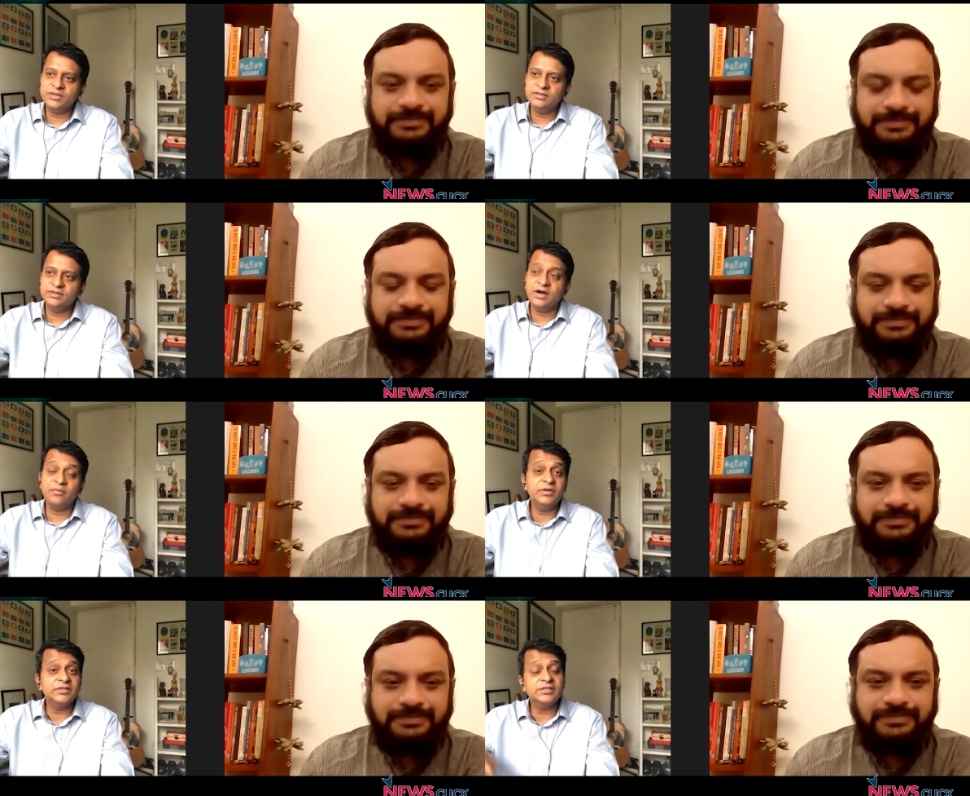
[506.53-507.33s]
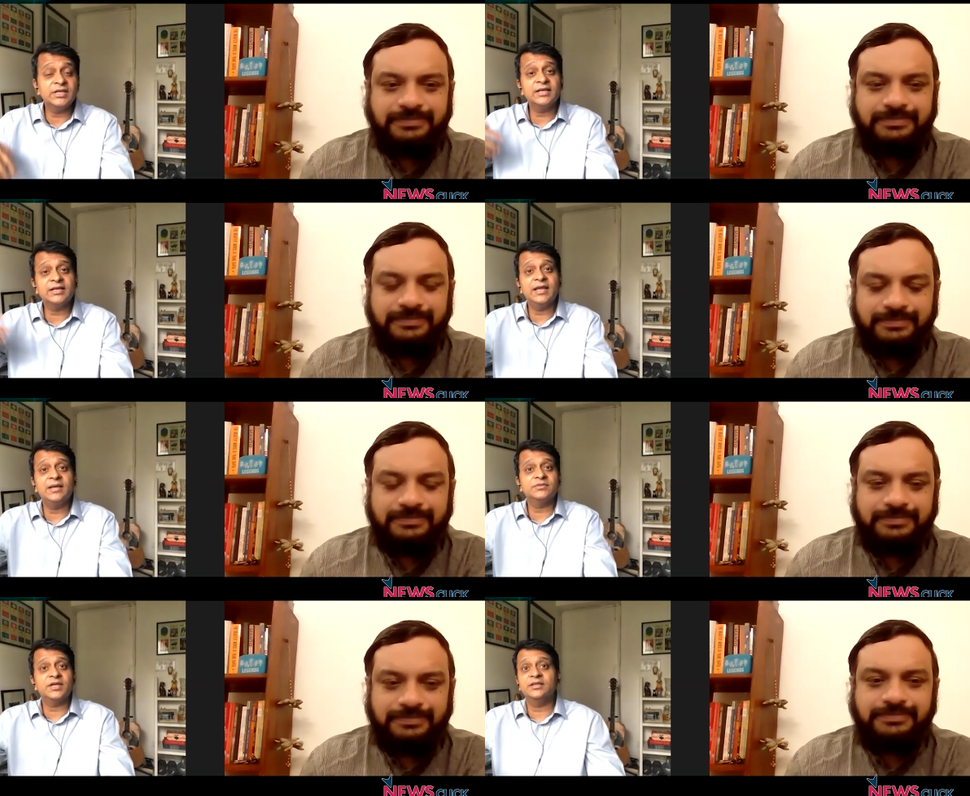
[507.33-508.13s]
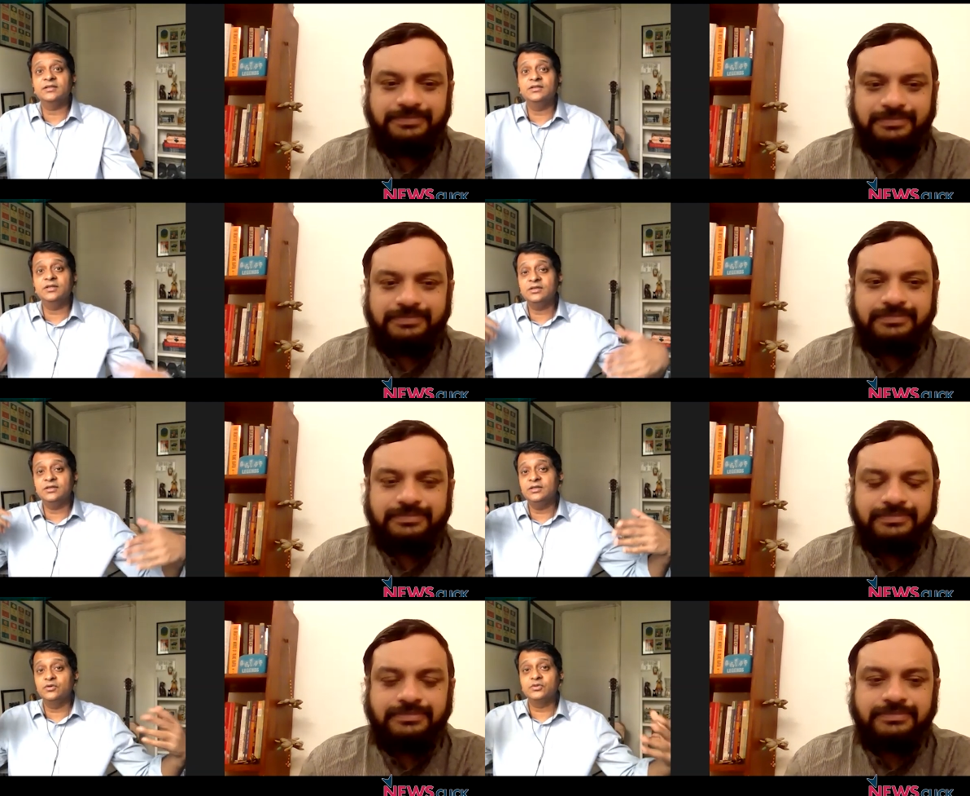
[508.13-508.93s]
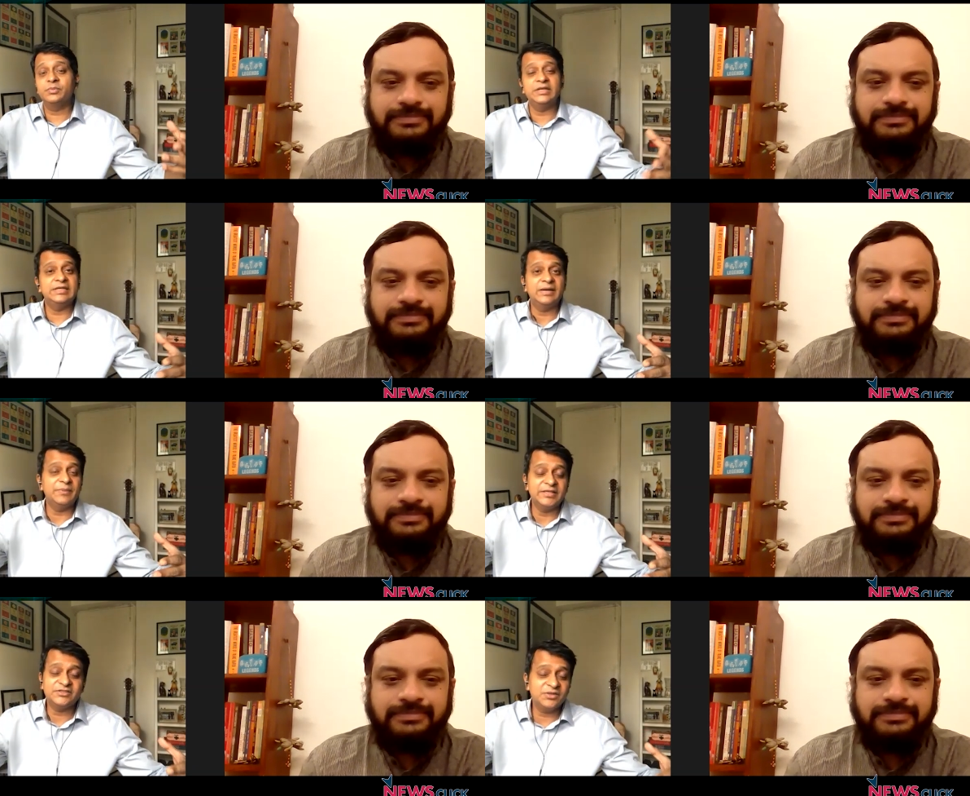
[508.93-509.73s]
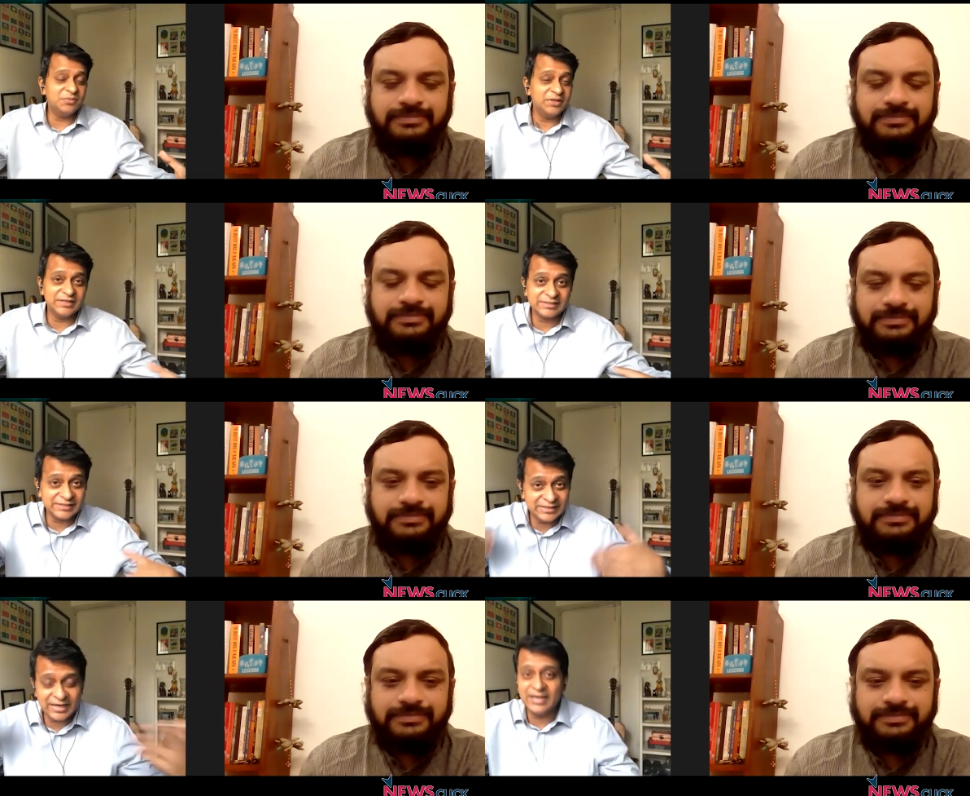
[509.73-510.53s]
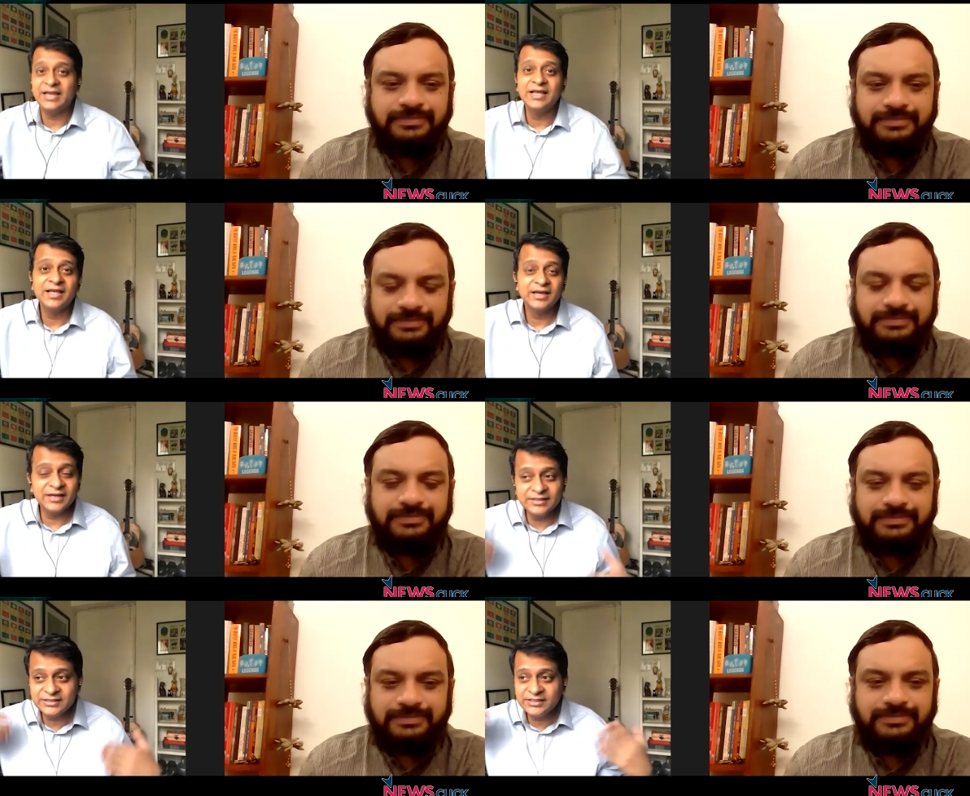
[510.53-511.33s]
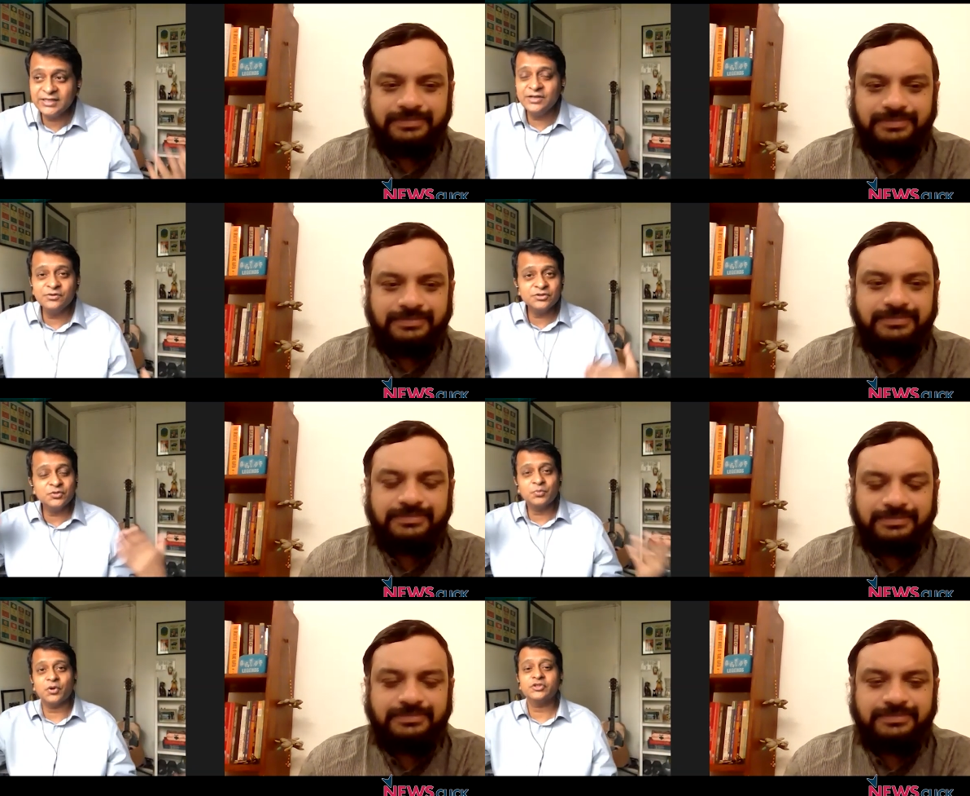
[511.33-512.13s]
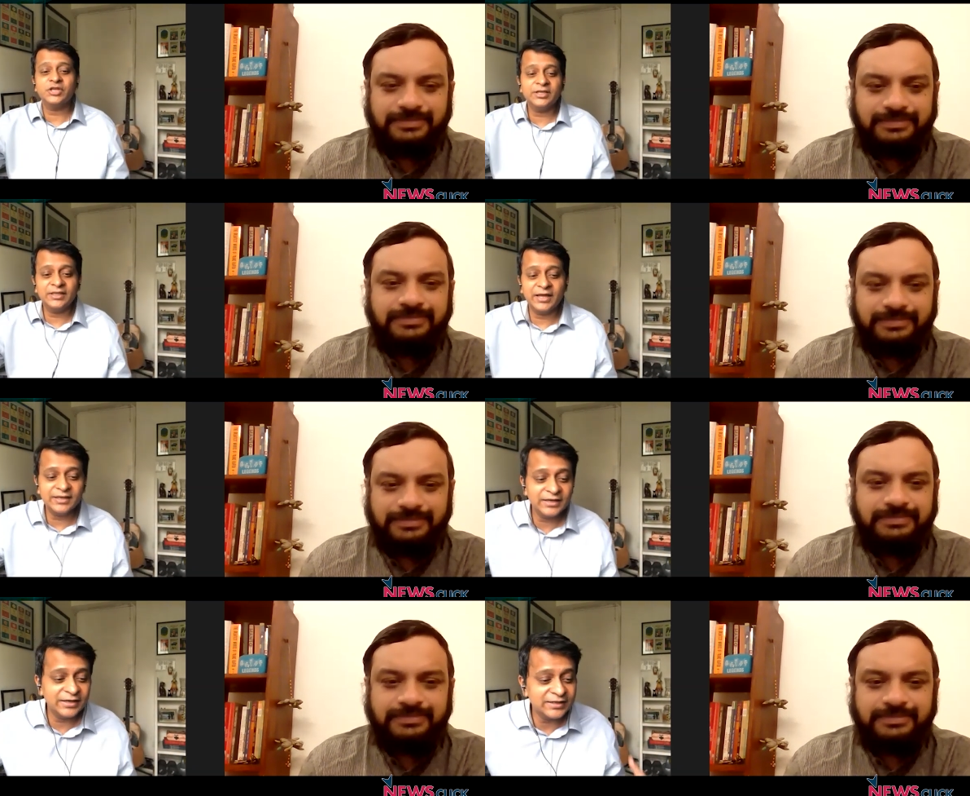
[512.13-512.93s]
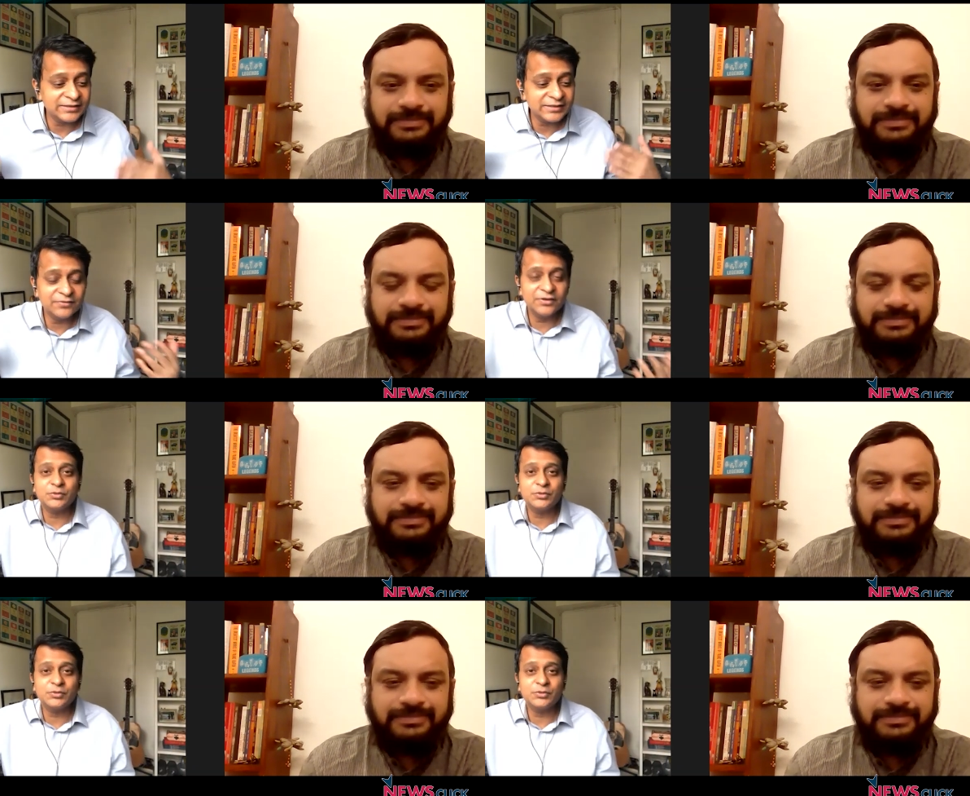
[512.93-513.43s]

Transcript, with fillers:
Speaker 1: The government still claims, and the news media, mainstream media, still continues to project that it has given